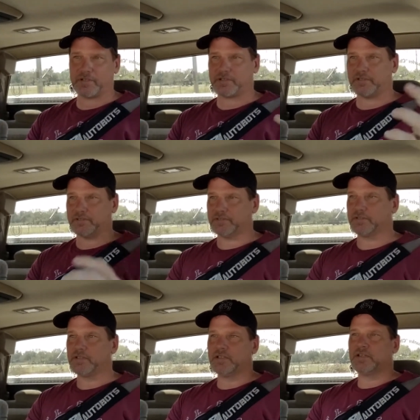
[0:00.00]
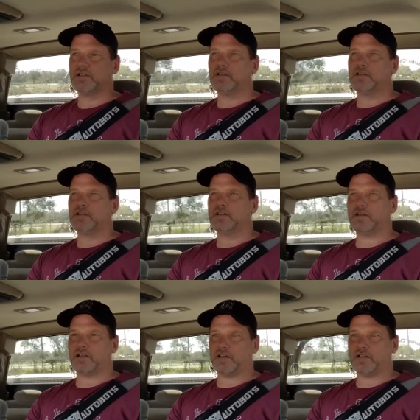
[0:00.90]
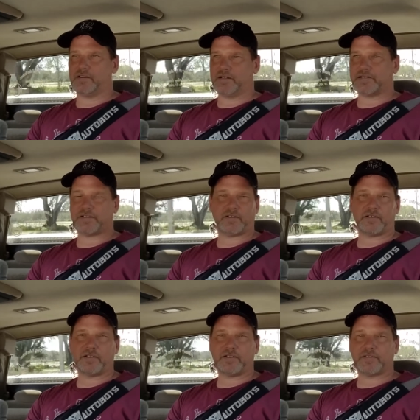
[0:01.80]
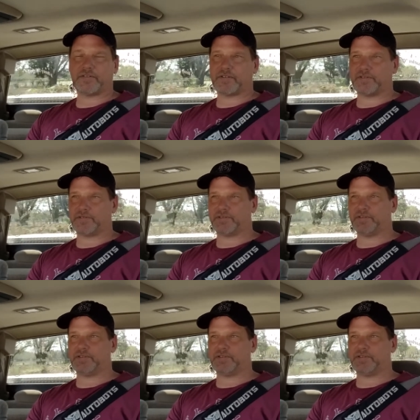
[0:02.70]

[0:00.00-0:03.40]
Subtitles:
and you know, that's all it is